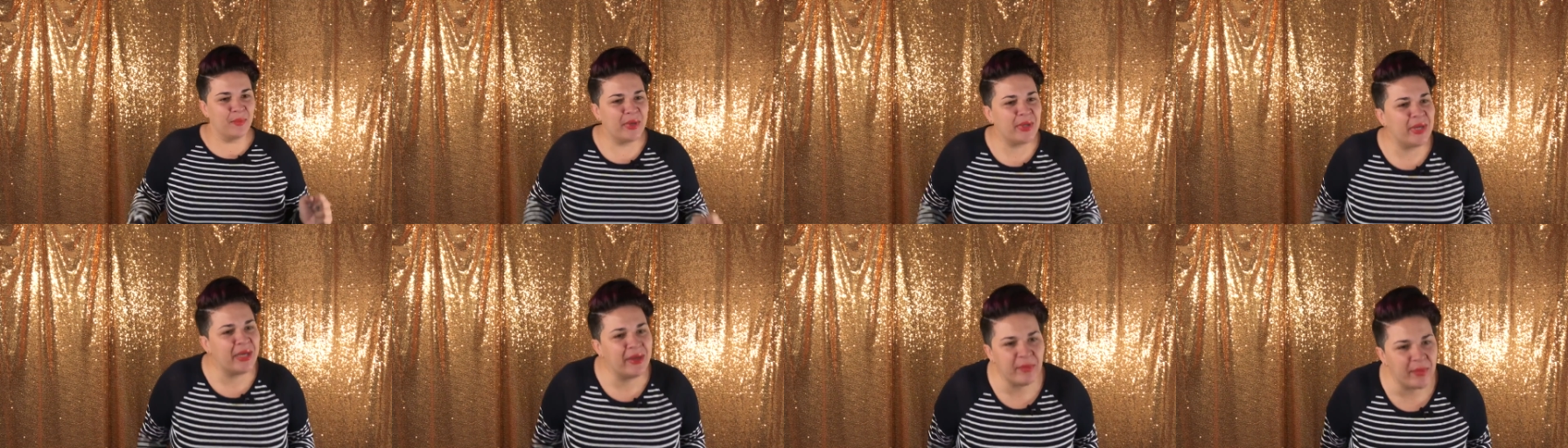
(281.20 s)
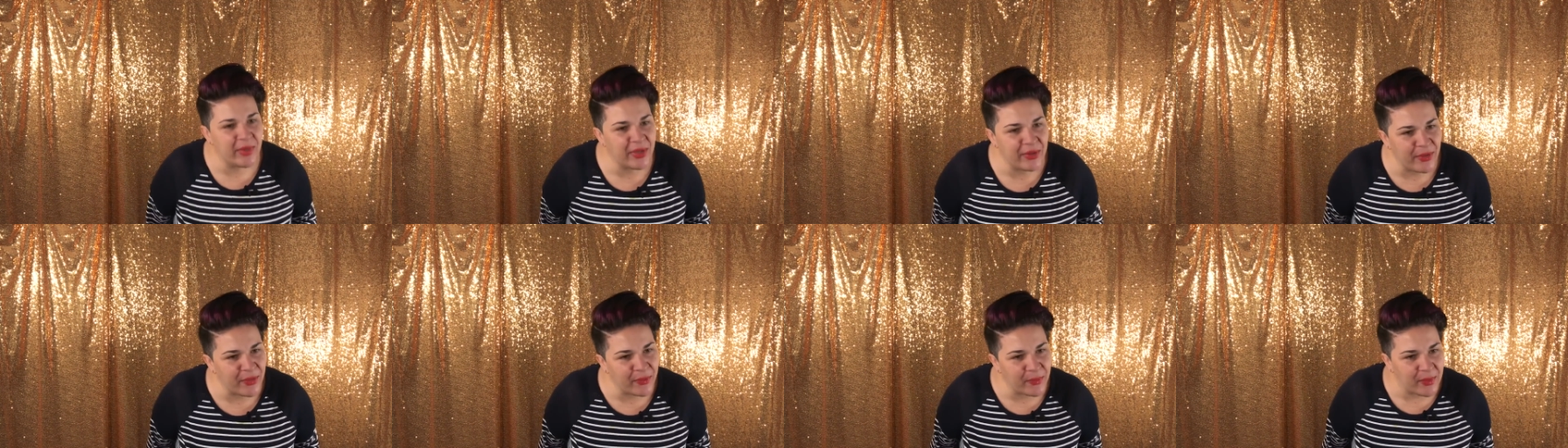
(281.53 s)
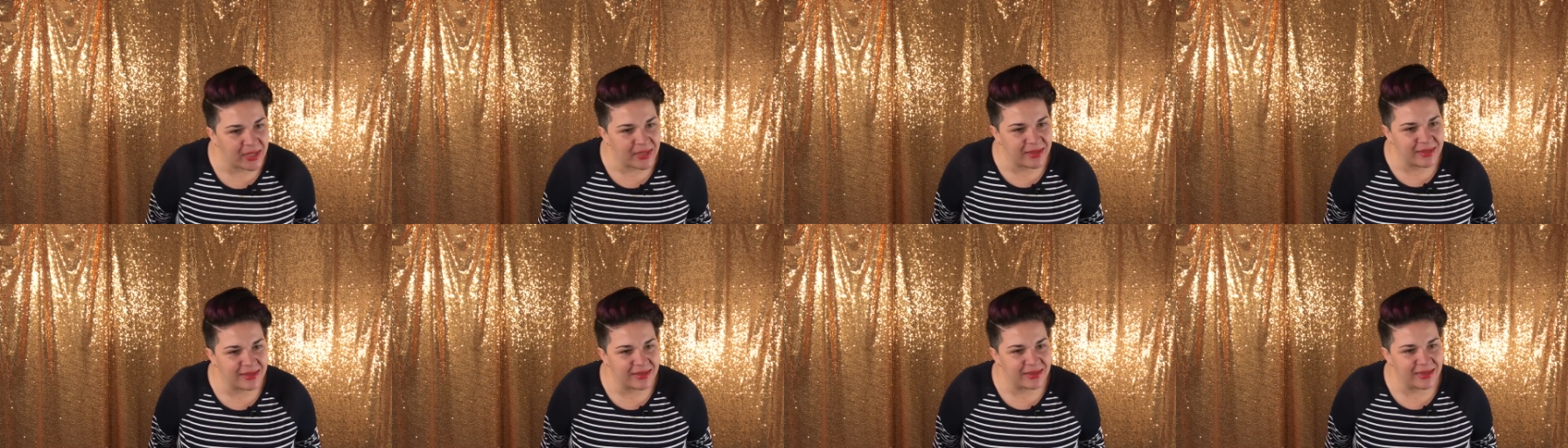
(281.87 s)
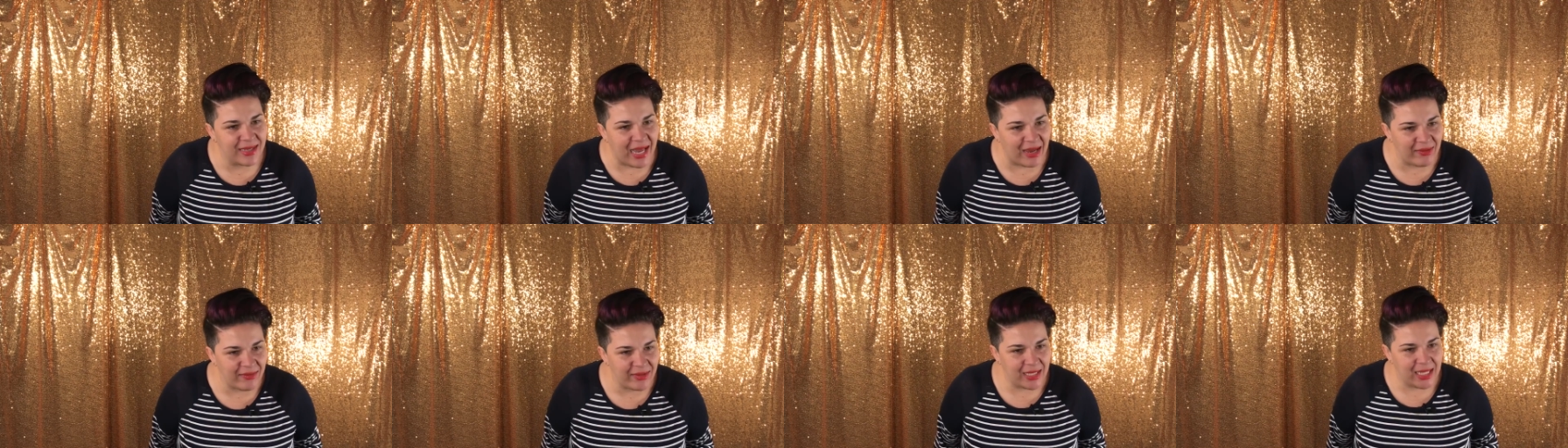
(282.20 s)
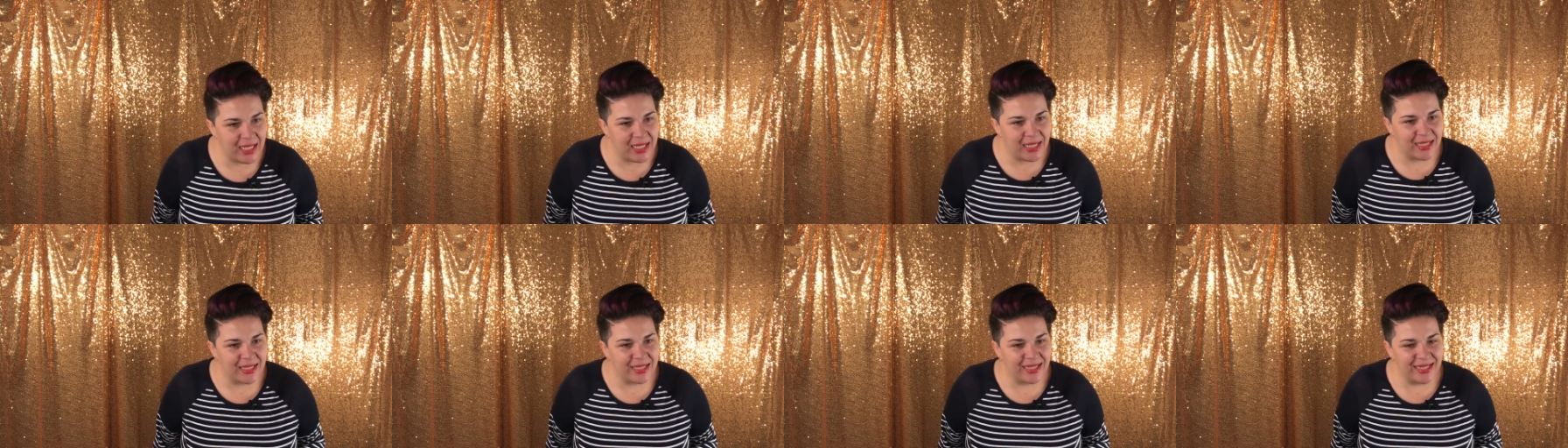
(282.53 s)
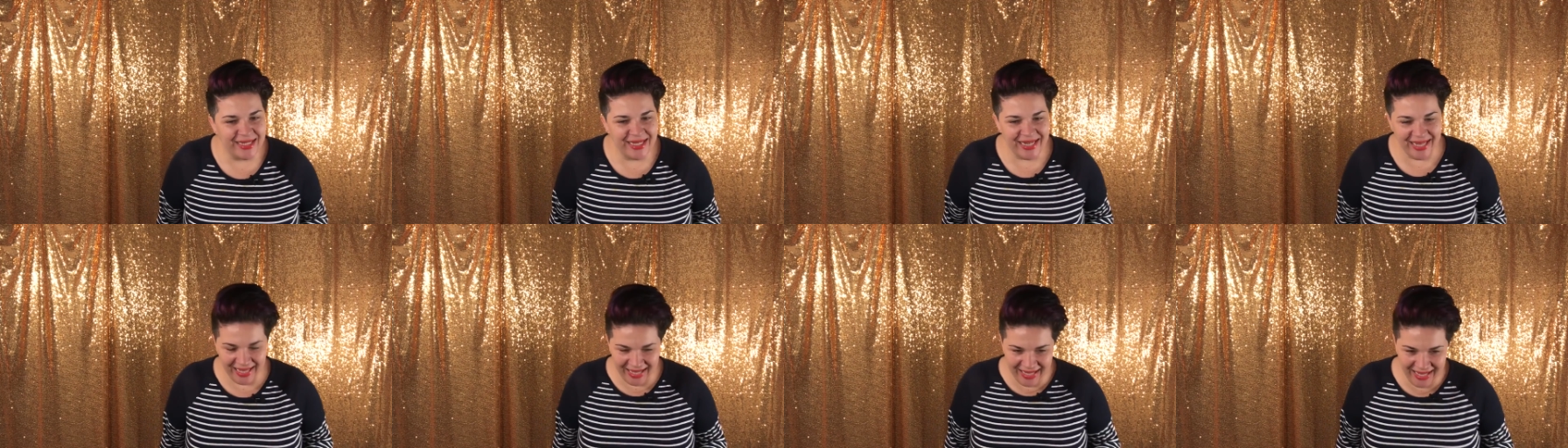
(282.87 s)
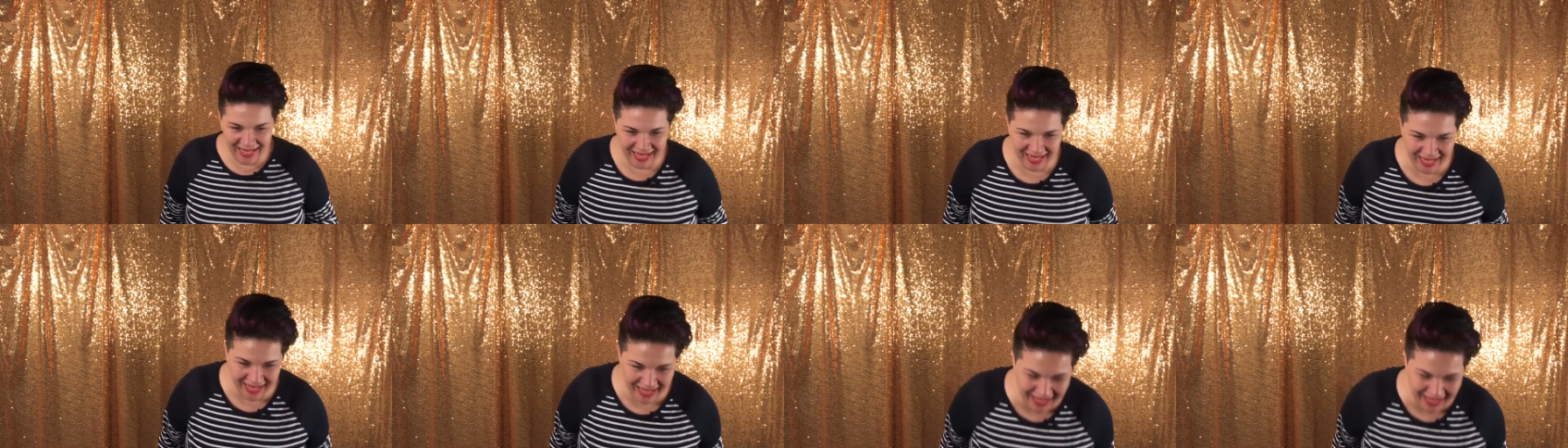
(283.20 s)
We didn't. We don't know the words. I still don't know the